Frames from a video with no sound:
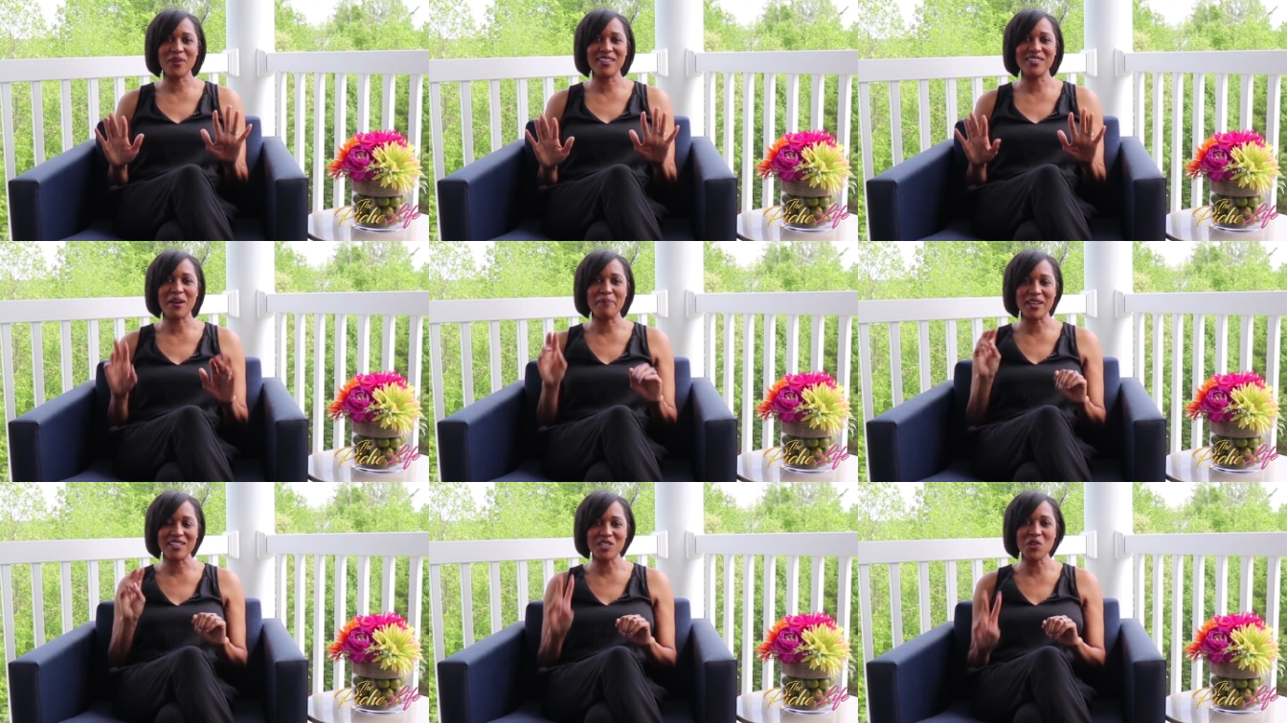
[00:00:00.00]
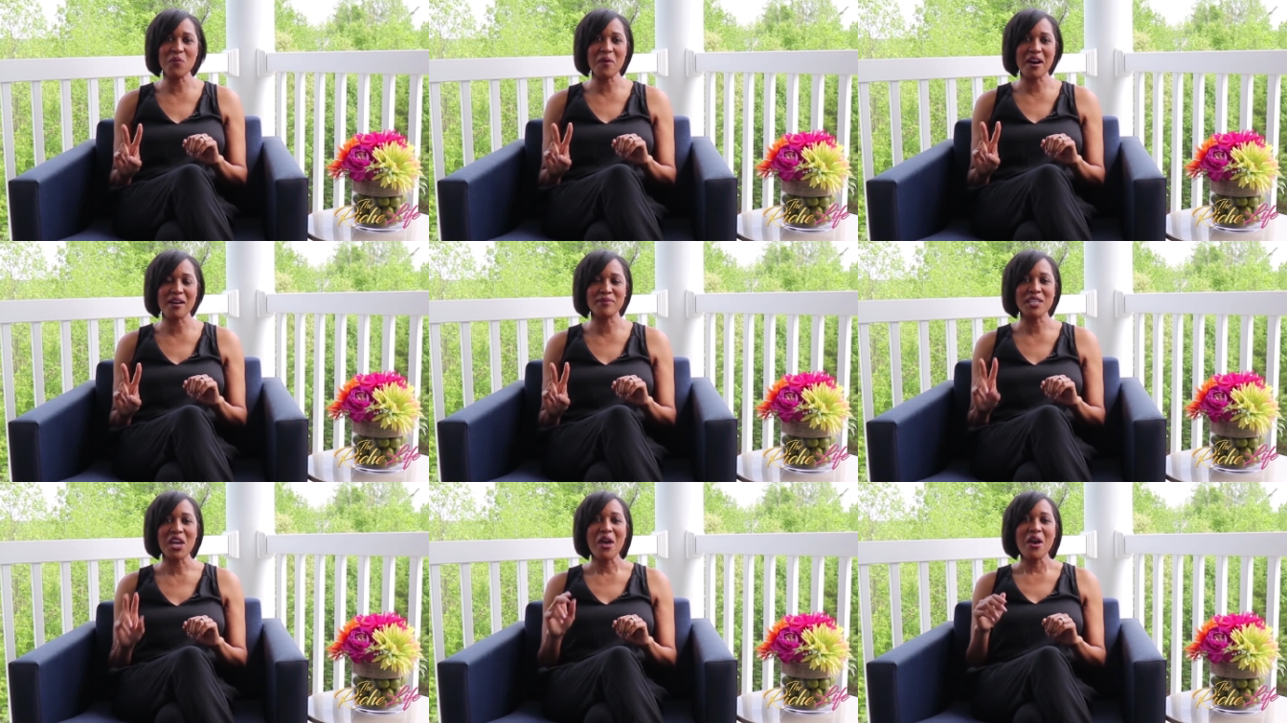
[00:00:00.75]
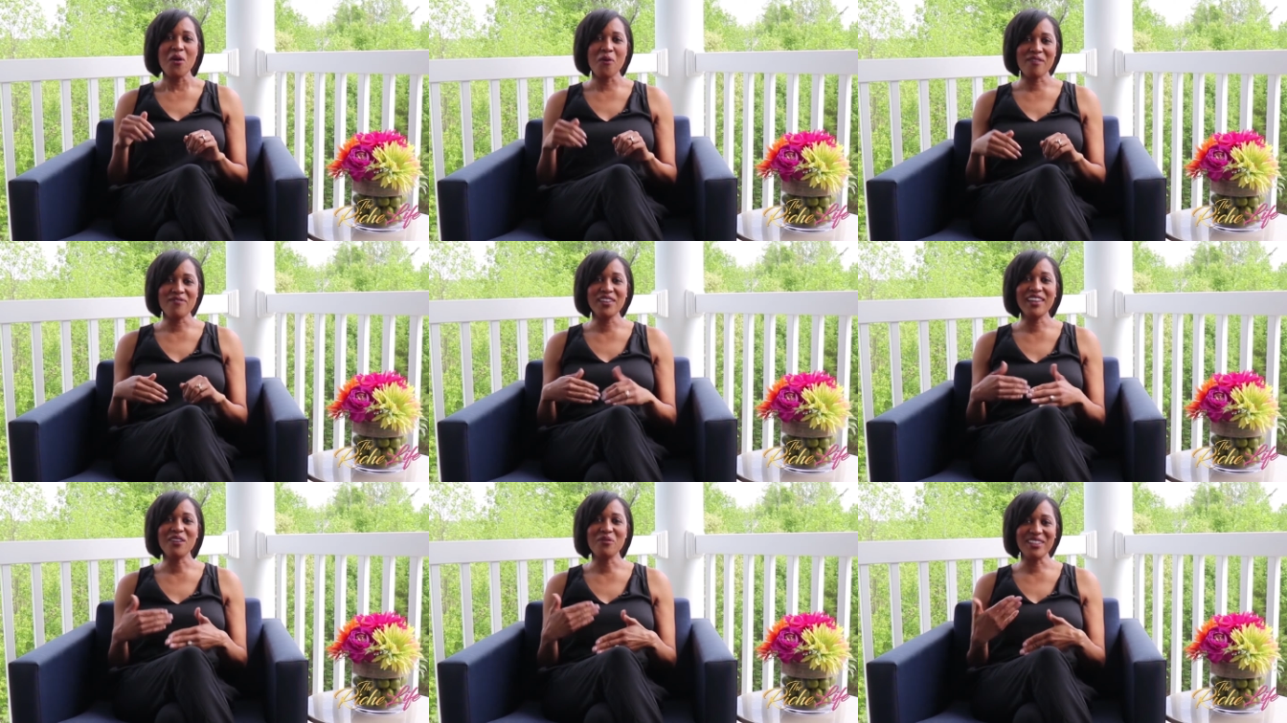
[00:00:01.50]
one, so I picked two moms who I feel like